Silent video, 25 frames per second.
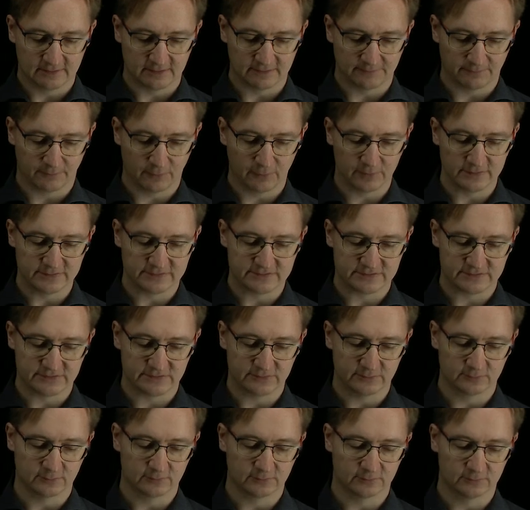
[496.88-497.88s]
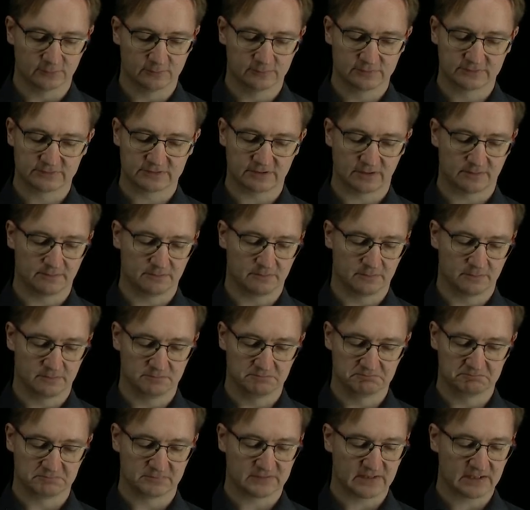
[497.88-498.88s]
points to some
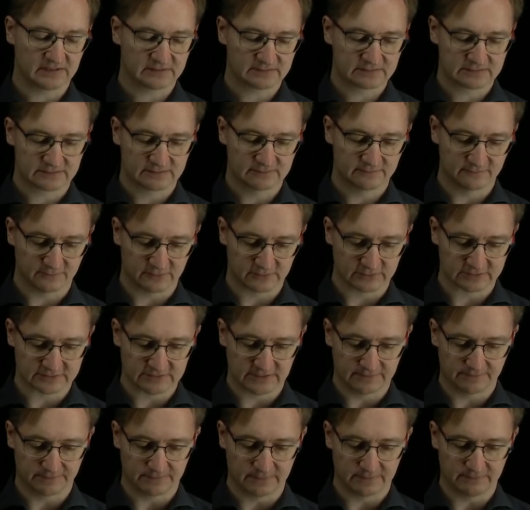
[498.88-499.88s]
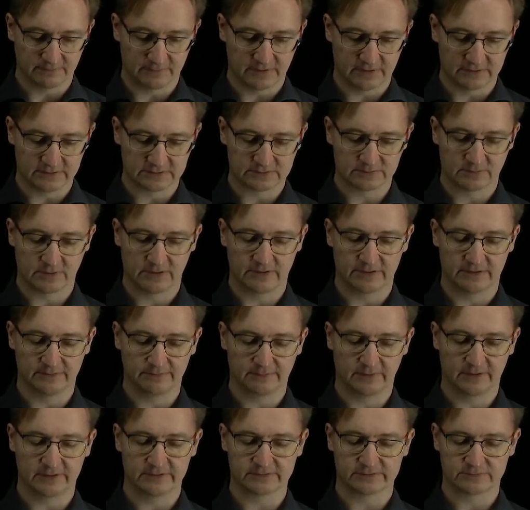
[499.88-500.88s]
text, for example, -1 and
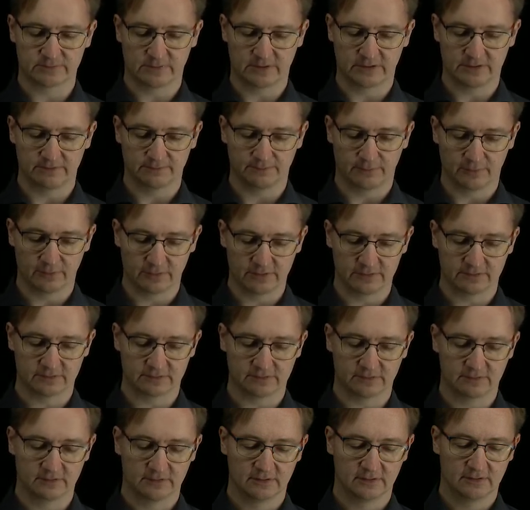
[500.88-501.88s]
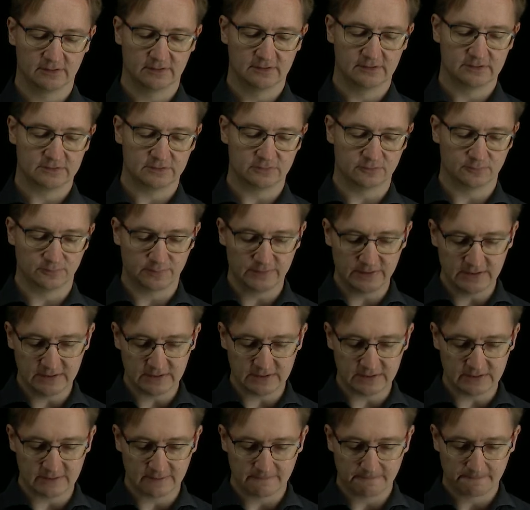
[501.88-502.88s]
-1 point to
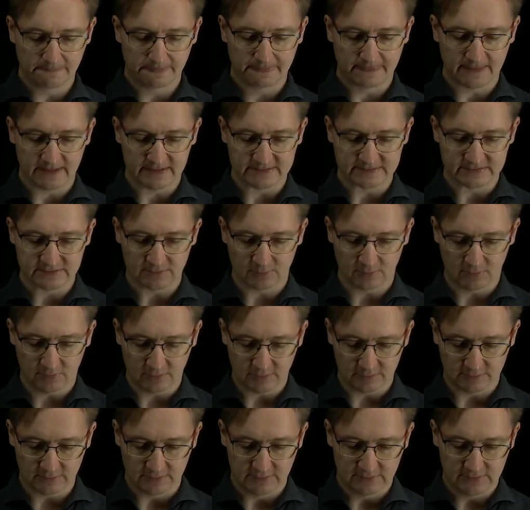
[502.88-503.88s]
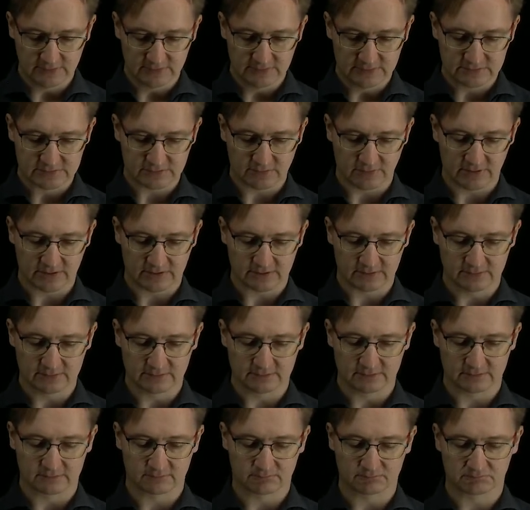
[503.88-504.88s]
P, and so on. So I
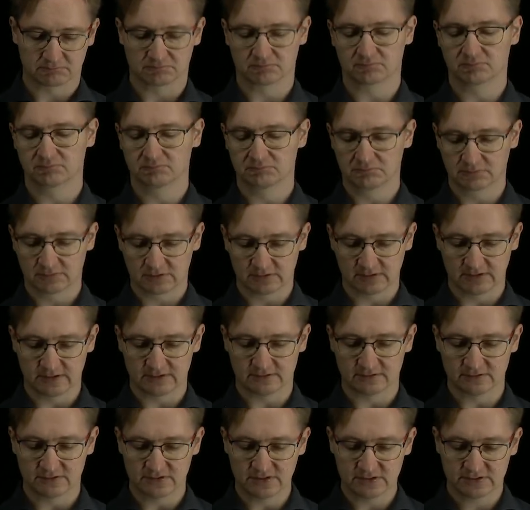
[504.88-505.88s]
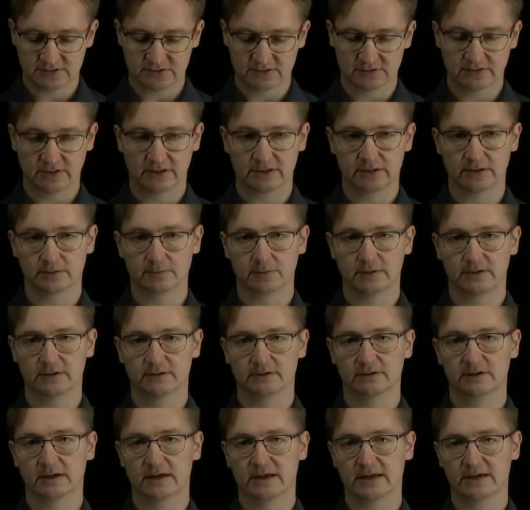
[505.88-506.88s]
can create a dictionary
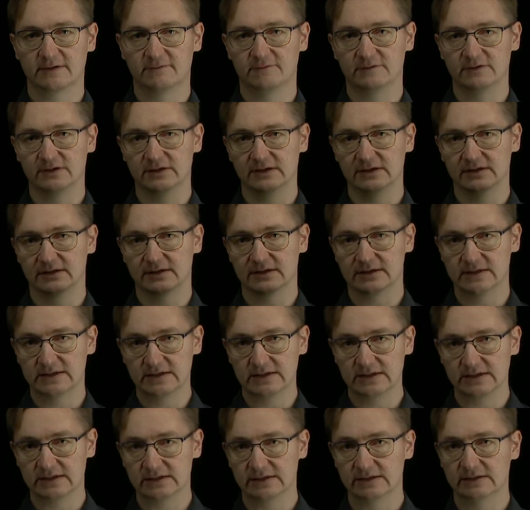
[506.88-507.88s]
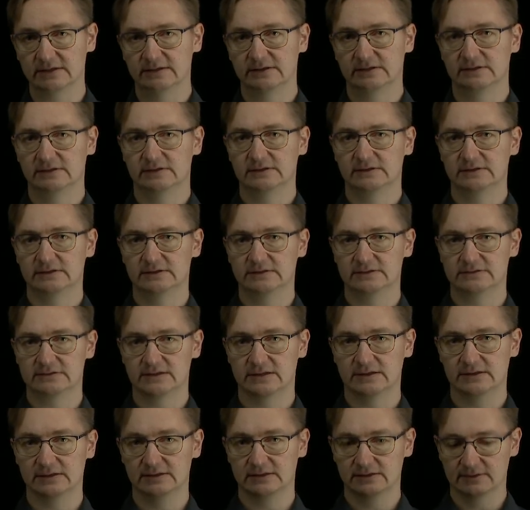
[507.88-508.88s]
where every key is
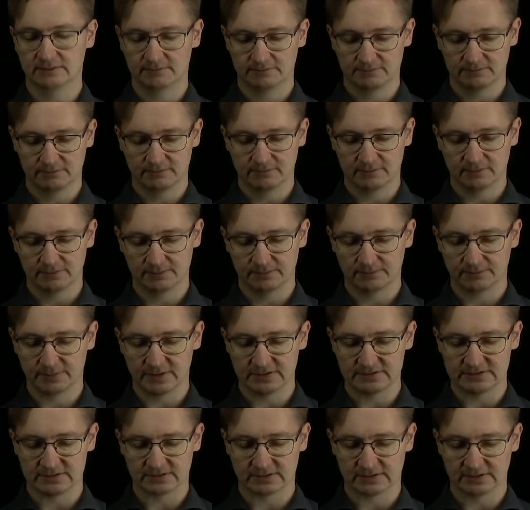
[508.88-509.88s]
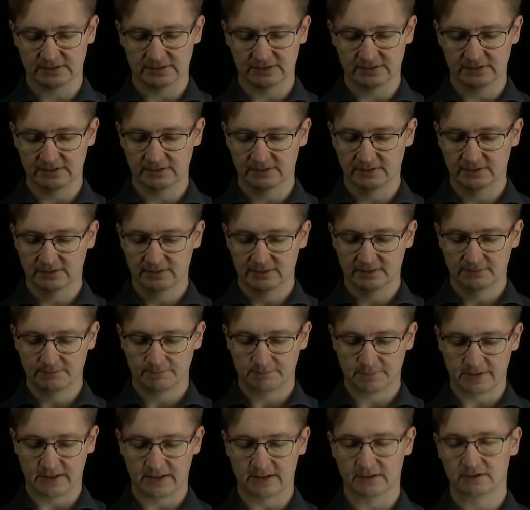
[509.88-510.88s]
a basically
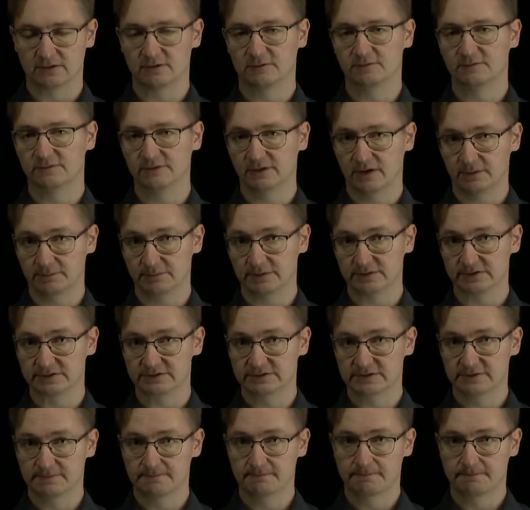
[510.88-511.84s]
pair of numbers.